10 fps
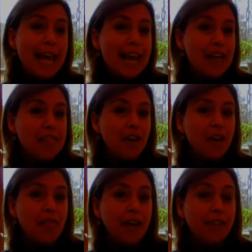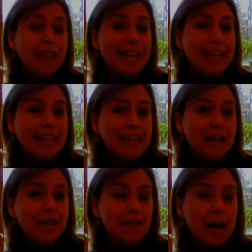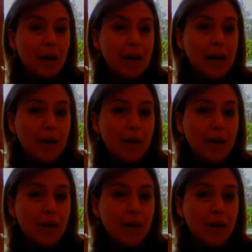and I thought that the end of our